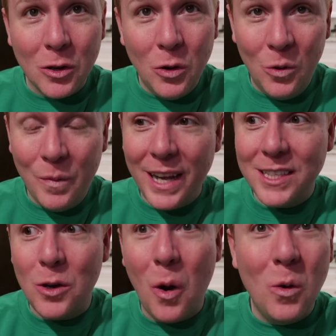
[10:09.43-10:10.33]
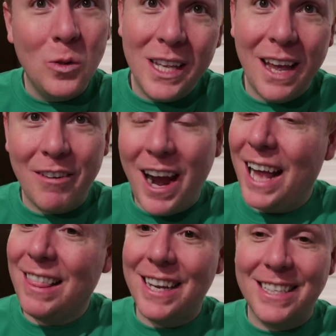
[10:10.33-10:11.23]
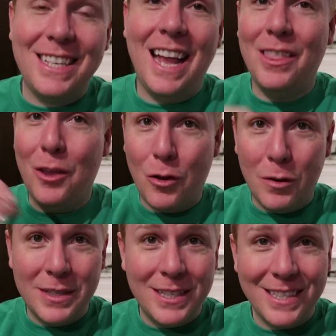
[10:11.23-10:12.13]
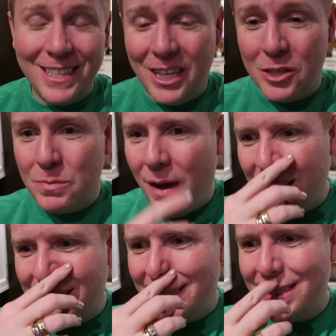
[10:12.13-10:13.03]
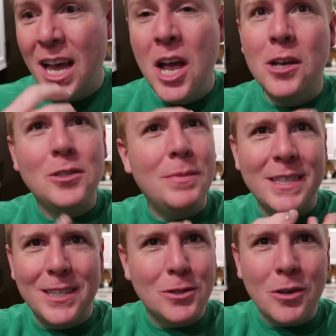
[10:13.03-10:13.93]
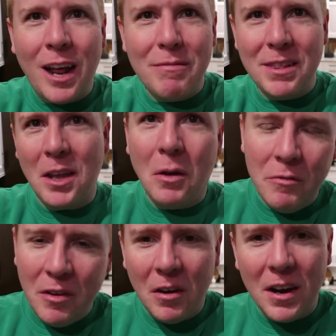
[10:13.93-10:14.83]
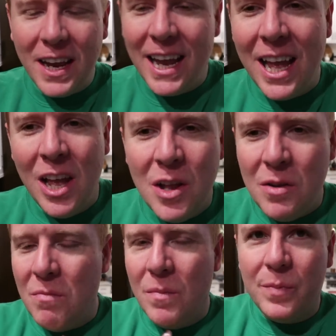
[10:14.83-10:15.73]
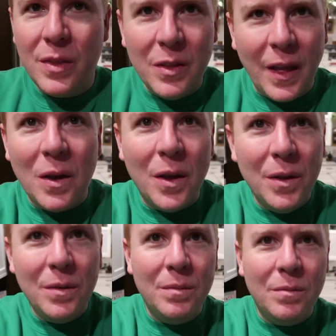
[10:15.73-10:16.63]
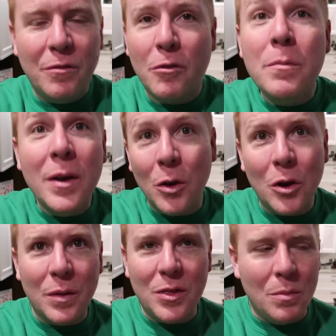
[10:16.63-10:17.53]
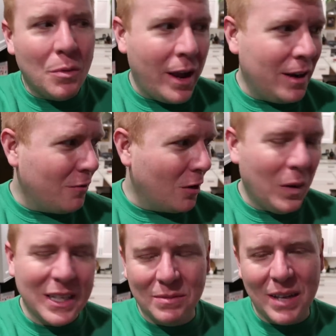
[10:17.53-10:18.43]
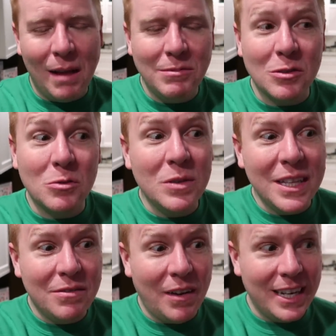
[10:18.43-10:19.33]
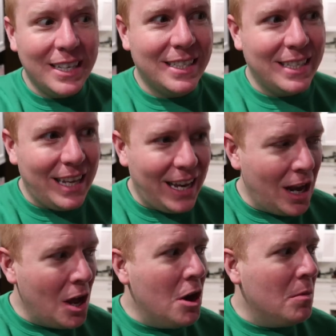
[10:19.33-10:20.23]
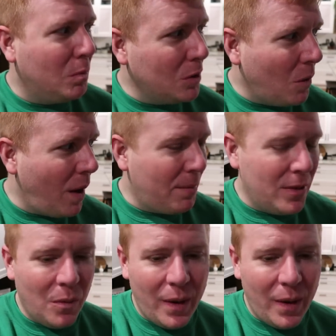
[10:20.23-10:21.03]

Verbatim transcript: coal mines and only ever had like Stanley thermoses and lunchboxes. So my sister and I have been like very like familiar with the brand for quite some time. So it's really funny to see it blow up in the